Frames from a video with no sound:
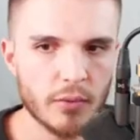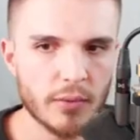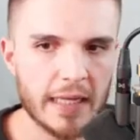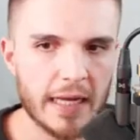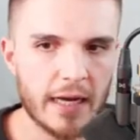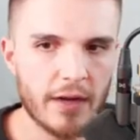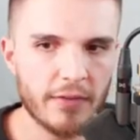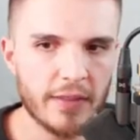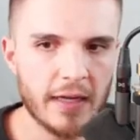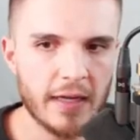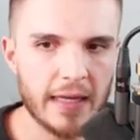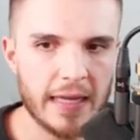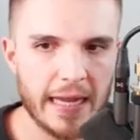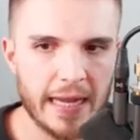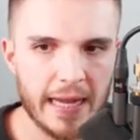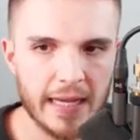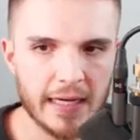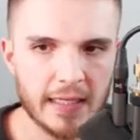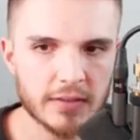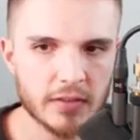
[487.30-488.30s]
that ad
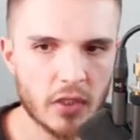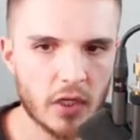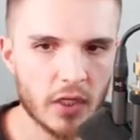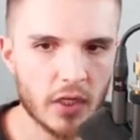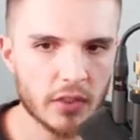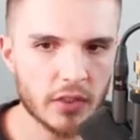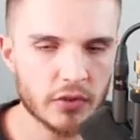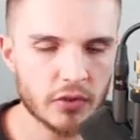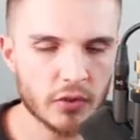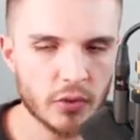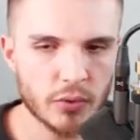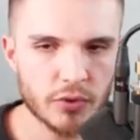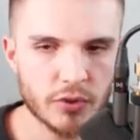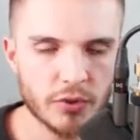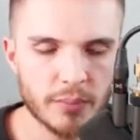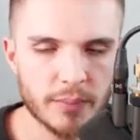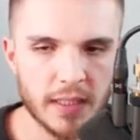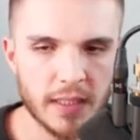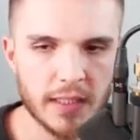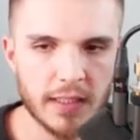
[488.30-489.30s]
is on social
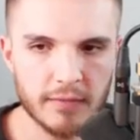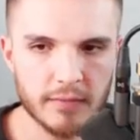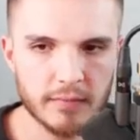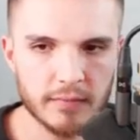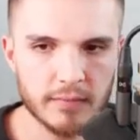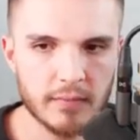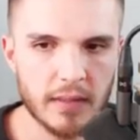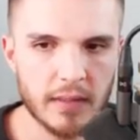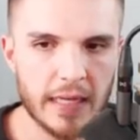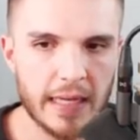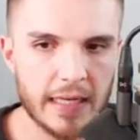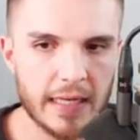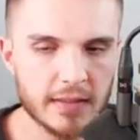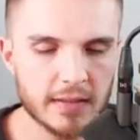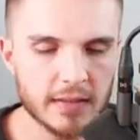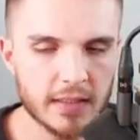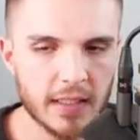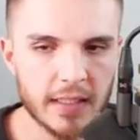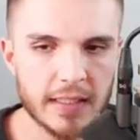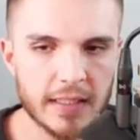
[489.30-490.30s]
media and it's gonna
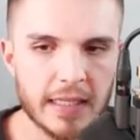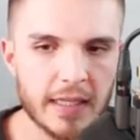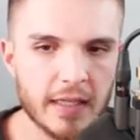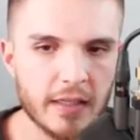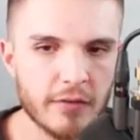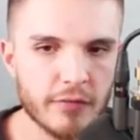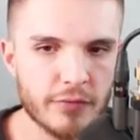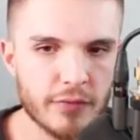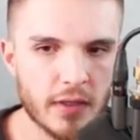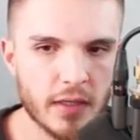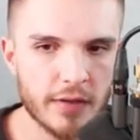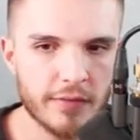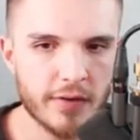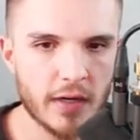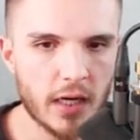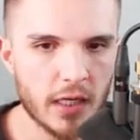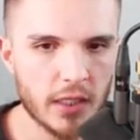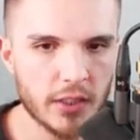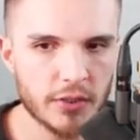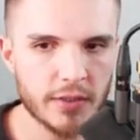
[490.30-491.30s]
get in front of
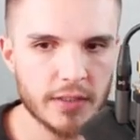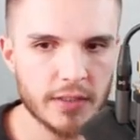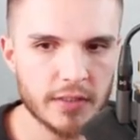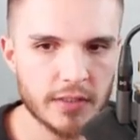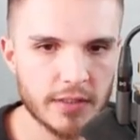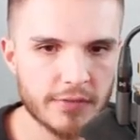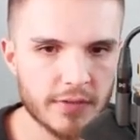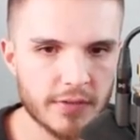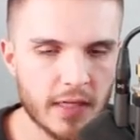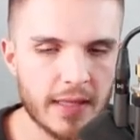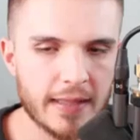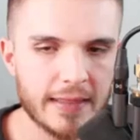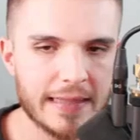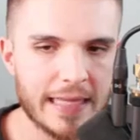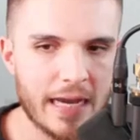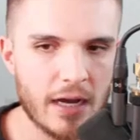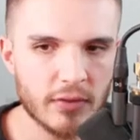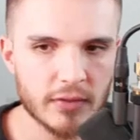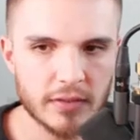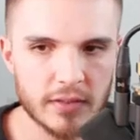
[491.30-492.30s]
hundreds, if not
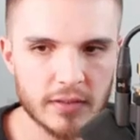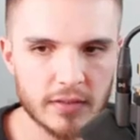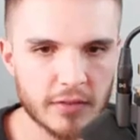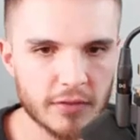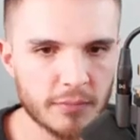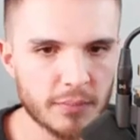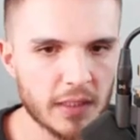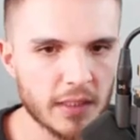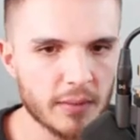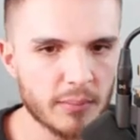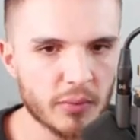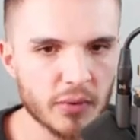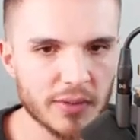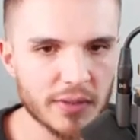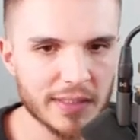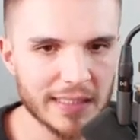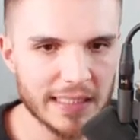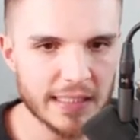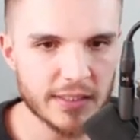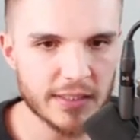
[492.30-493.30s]
thousands of people
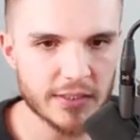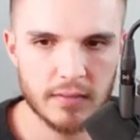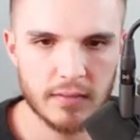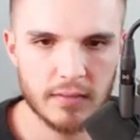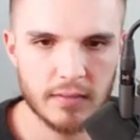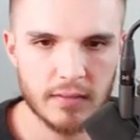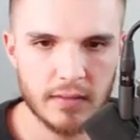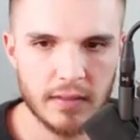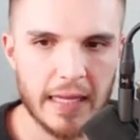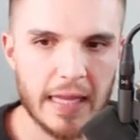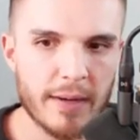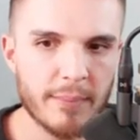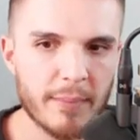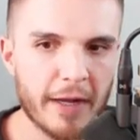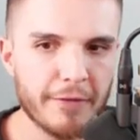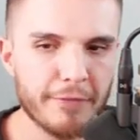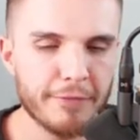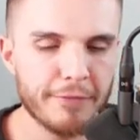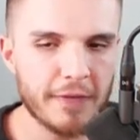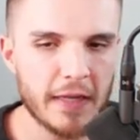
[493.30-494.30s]
each day. And my
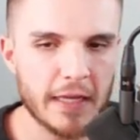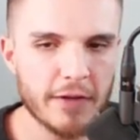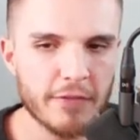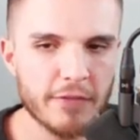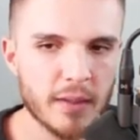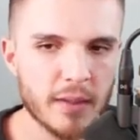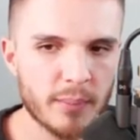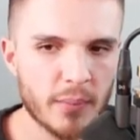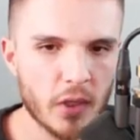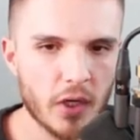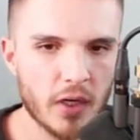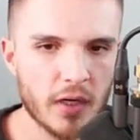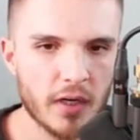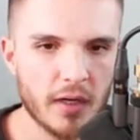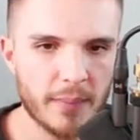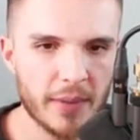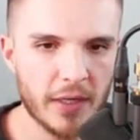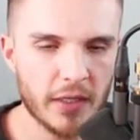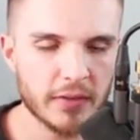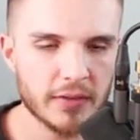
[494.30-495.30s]
favorite part
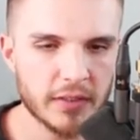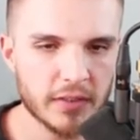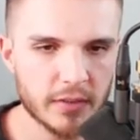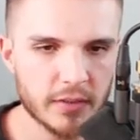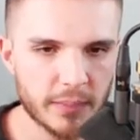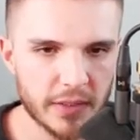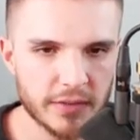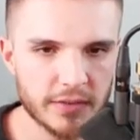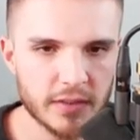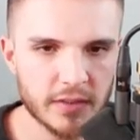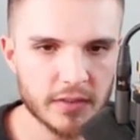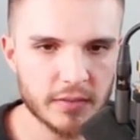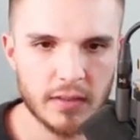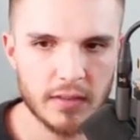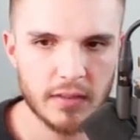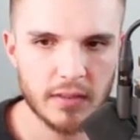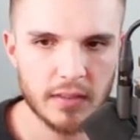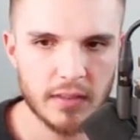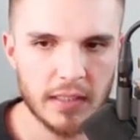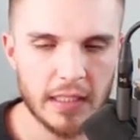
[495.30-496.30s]
about this business
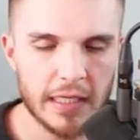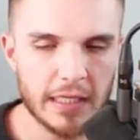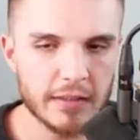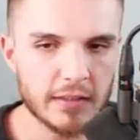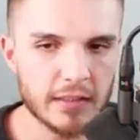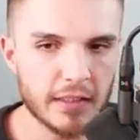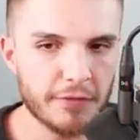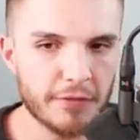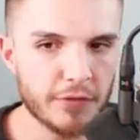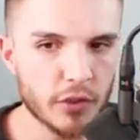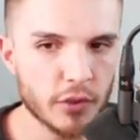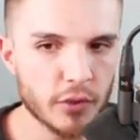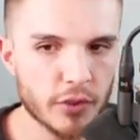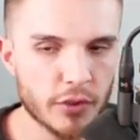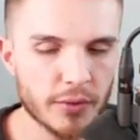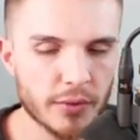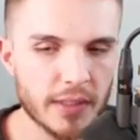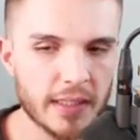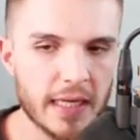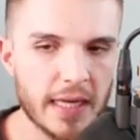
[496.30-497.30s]
model is if you
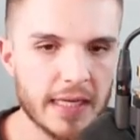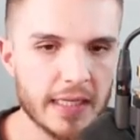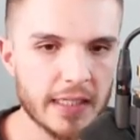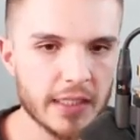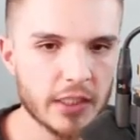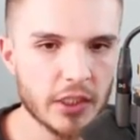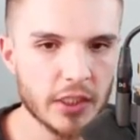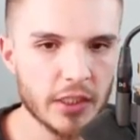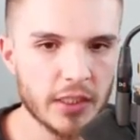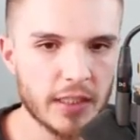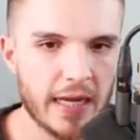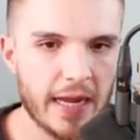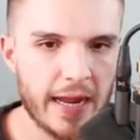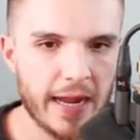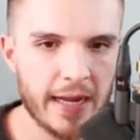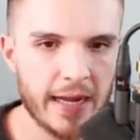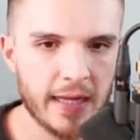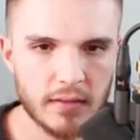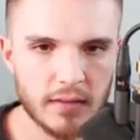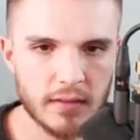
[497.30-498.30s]
create good
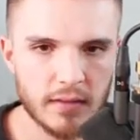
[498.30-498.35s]
ads,